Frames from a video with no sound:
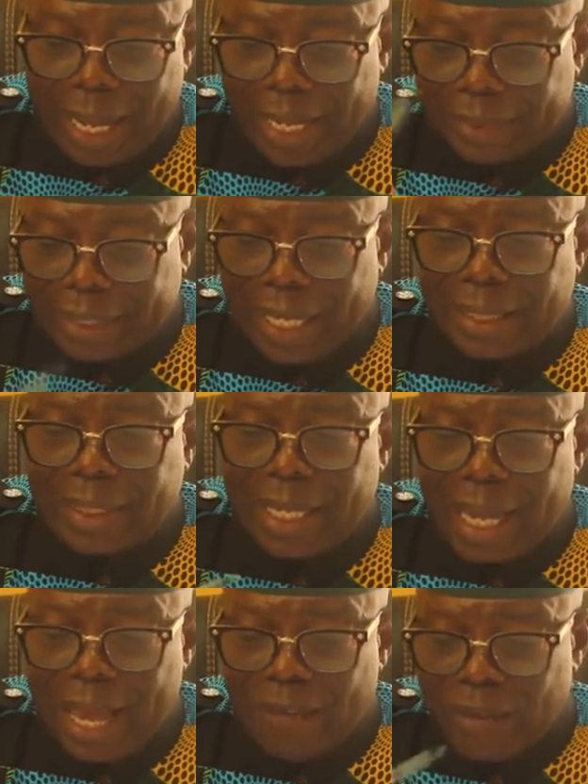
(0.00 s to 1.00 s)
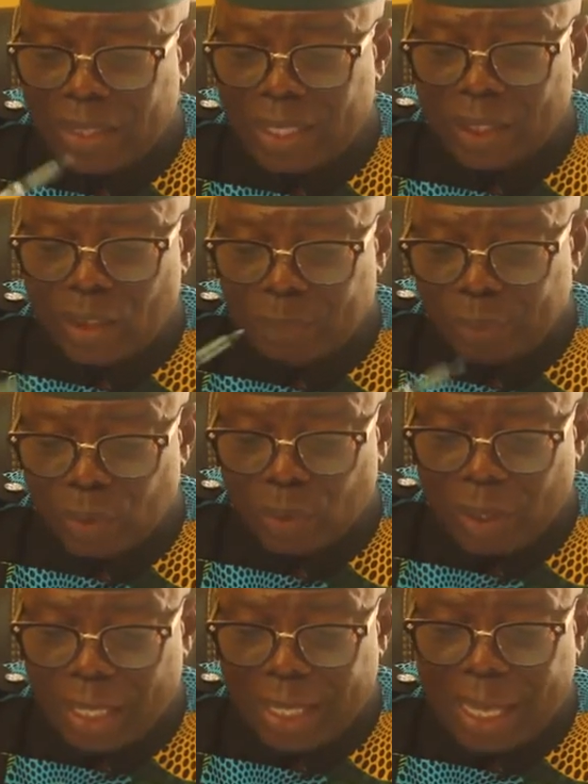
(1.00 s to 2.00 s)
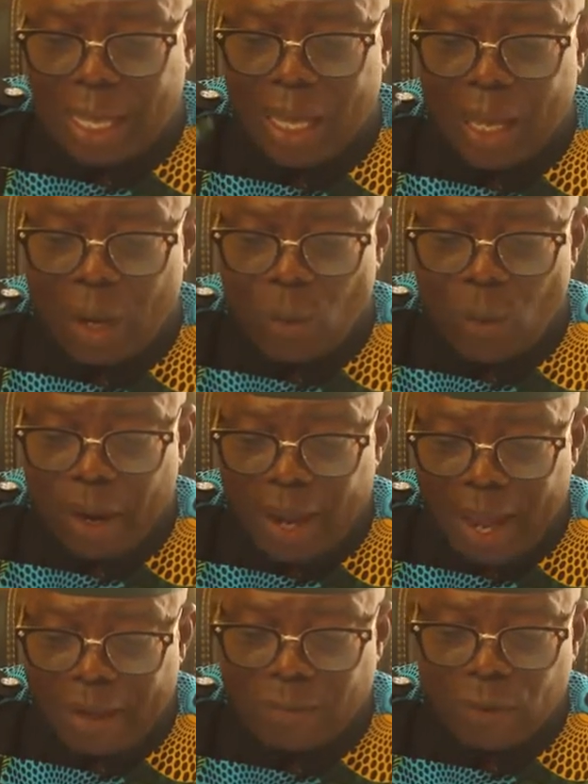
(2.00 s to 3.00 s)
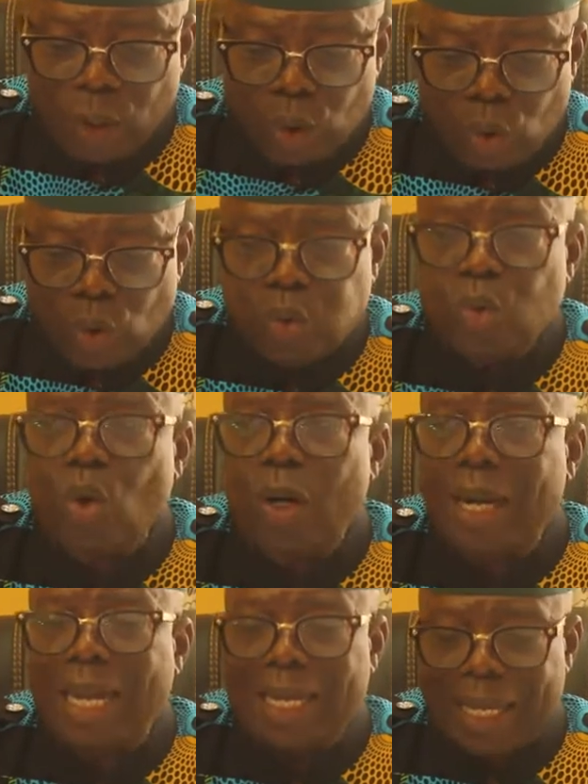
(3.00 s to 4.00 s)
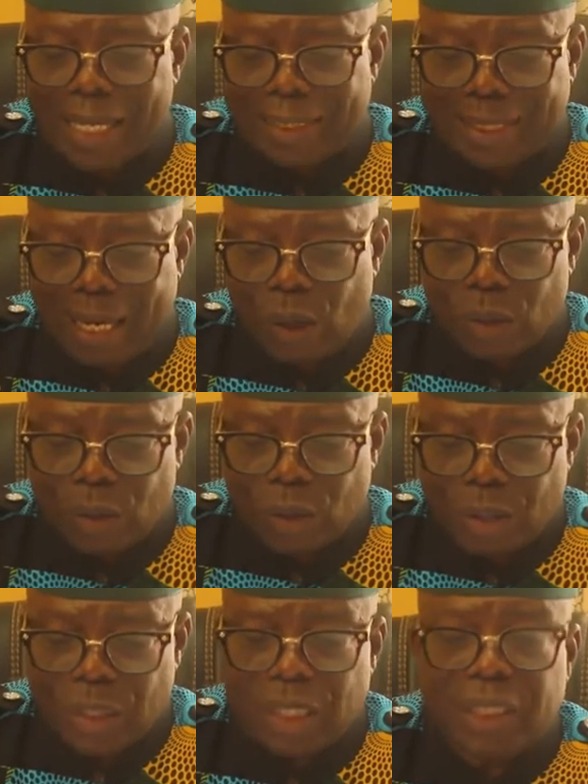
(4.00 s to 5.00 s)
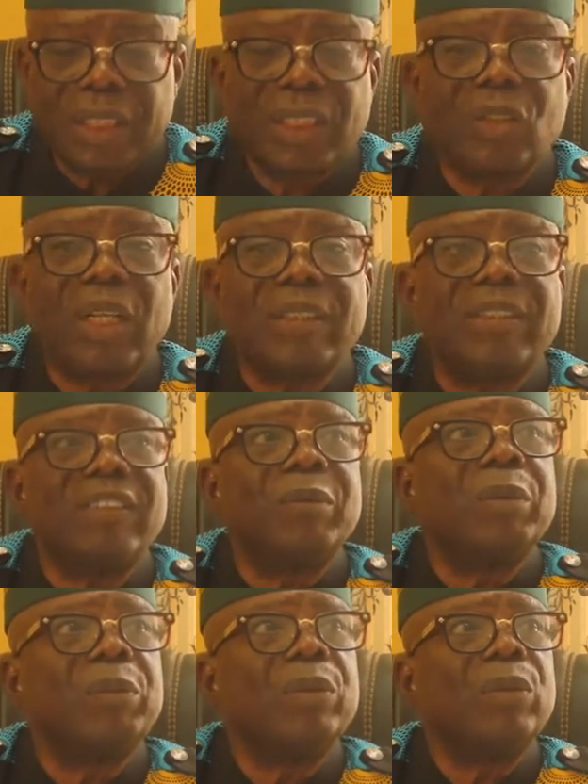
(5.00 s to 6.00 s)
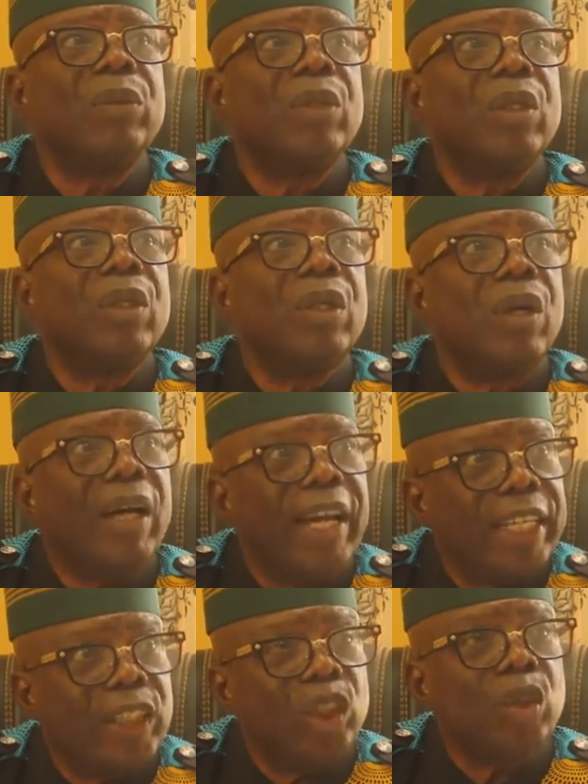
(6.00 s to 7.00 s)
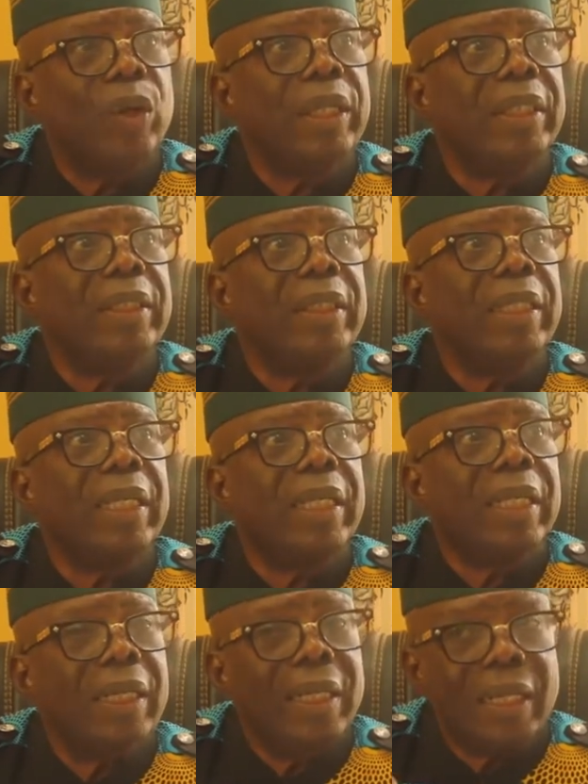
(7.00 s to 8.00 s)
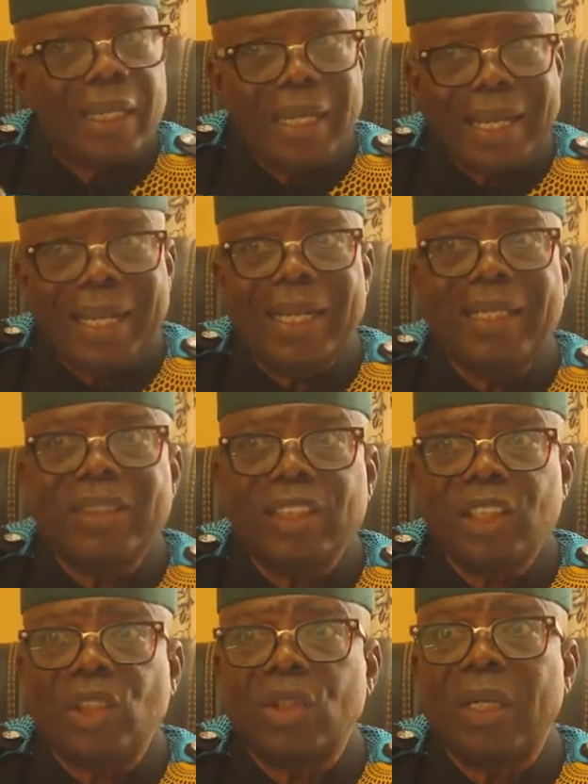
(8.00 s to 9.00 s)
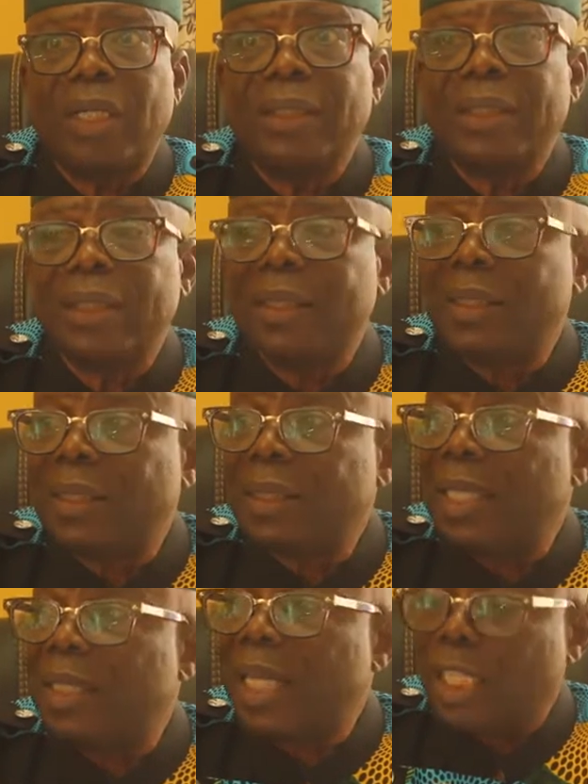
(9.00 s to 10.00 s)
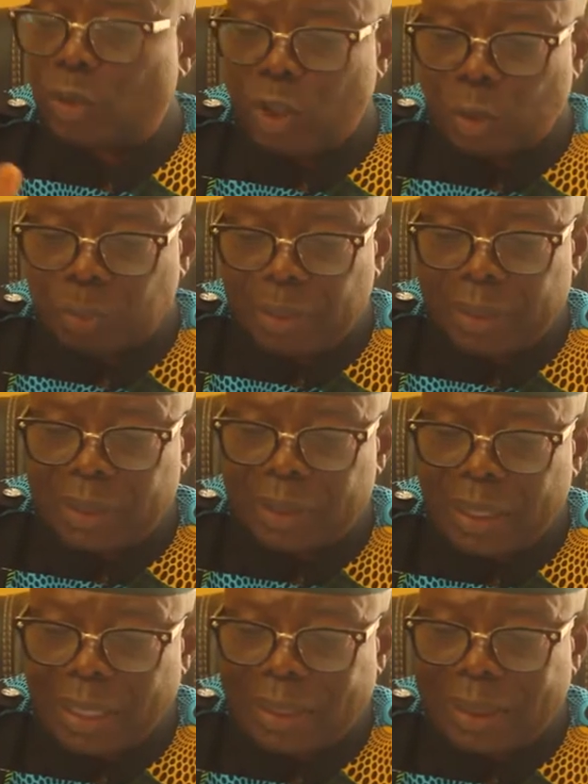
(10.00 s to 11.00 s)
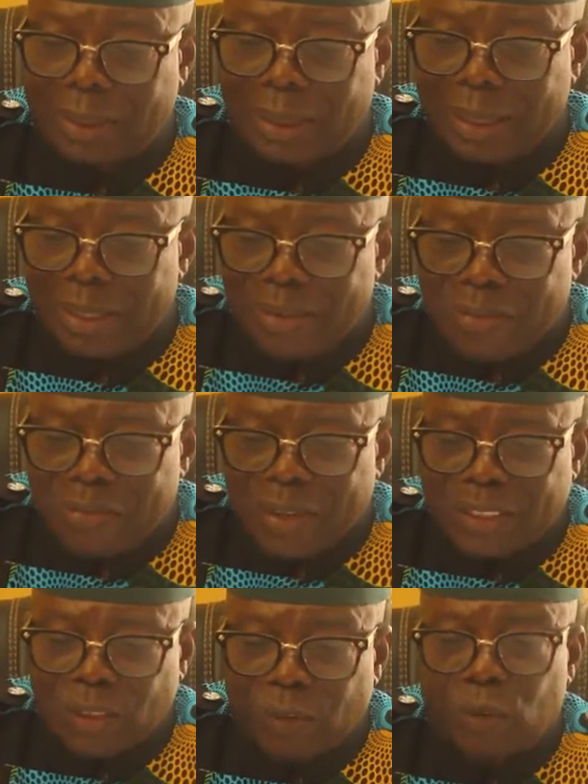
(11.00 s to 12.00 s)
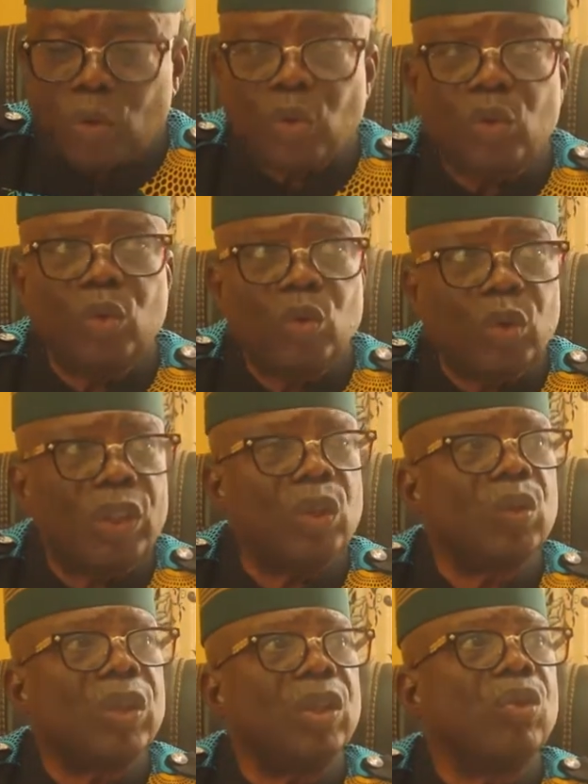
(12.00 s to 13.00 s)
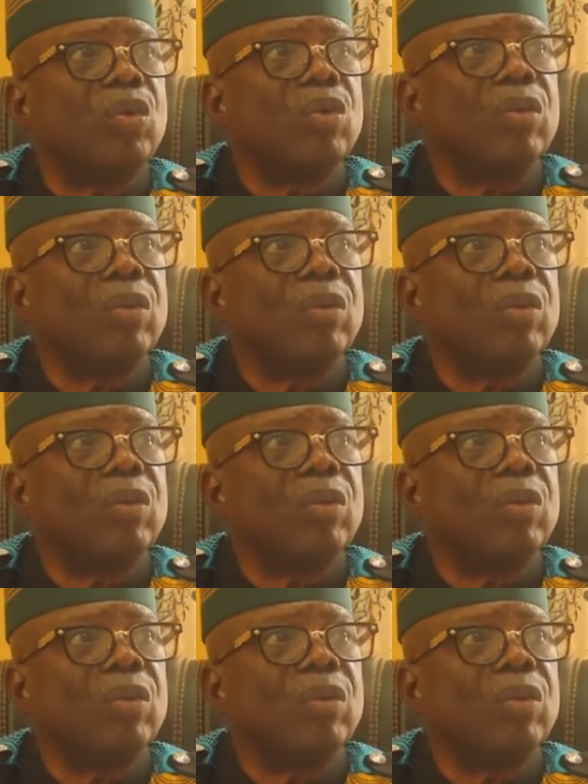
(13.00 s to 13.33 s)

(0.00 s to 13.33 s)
extent, everything put together, we have 208,760 people enjoying health insurance in the state as we speak, as at 1st of June 2022.